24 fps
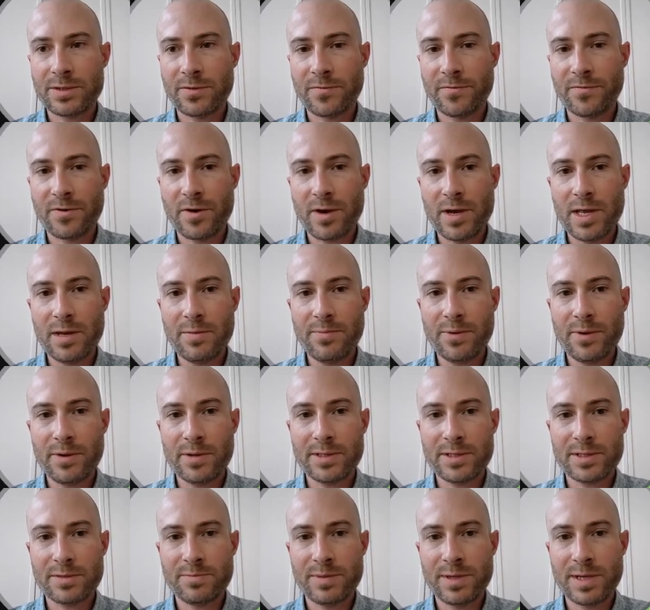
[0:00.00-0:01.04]
for
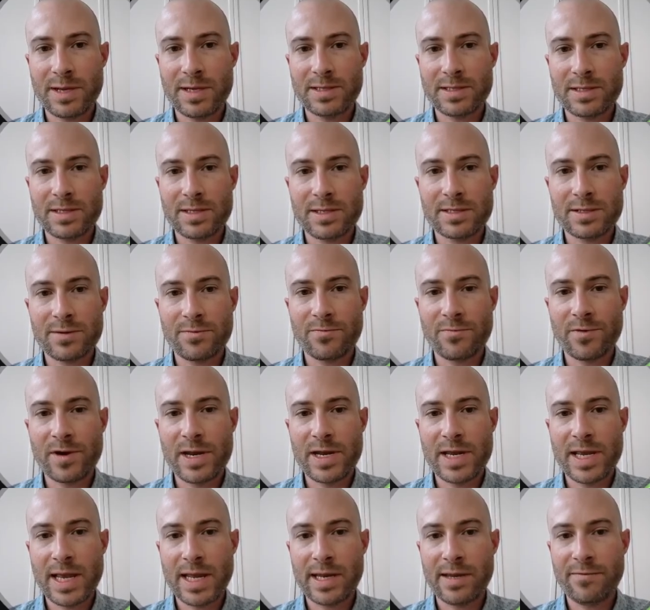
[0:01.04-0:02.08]
inputs, because this isn't
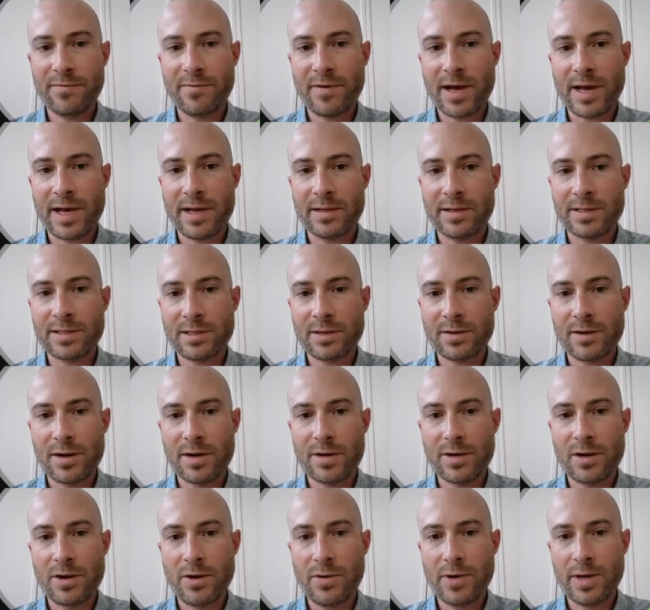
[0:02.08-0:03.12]
reading any files, there
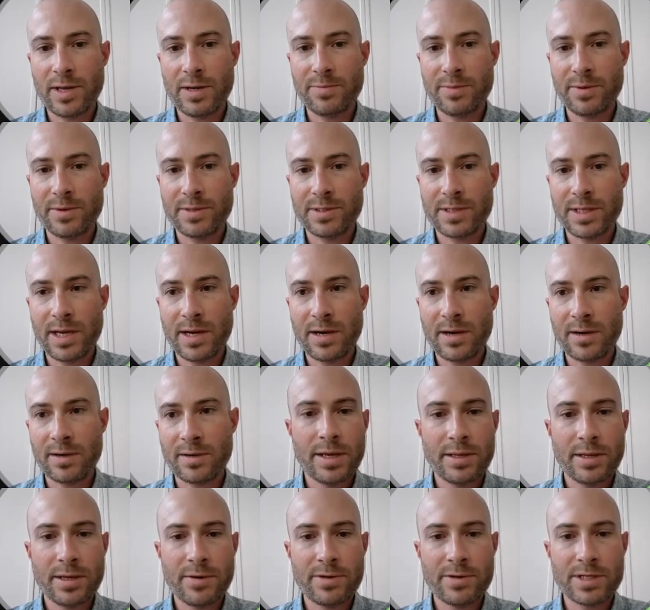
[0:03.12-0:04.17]
are no inputs
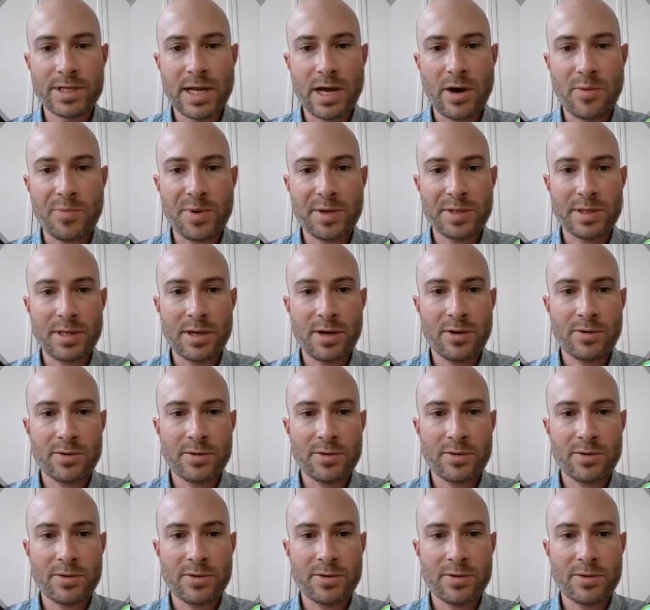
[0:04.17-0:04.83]
here. There is an output though,